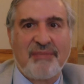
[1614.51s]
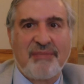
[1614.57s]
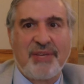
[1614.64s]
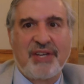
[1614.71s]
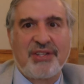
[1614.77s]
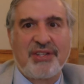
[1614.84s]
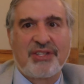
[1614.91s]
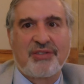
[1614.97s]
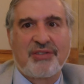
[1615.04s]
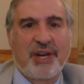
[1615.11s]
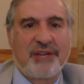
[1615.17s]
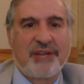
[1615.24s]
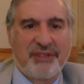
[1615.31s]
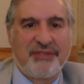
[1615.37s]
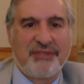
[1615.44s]
because it's
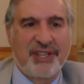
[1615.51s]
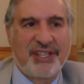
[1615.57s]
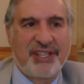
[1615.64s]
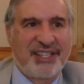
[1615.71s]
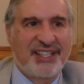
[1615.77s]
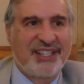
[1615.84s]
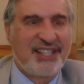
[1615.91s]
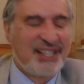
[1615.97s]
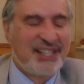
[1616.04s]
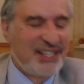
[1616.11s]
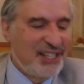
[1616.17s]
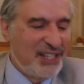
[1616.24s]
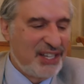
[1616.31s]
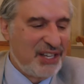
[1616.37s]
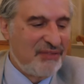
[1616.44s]
quite revealing
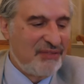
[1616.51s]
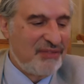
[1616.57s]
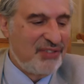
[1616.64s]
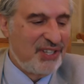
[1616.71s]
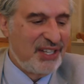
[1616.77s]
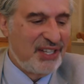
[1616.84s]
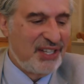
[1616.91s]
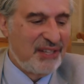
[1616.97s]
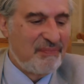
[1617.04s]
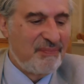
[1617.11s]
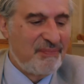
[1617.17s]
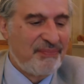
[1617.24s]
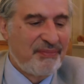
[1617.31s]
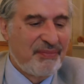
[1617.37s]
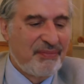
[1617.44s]
of the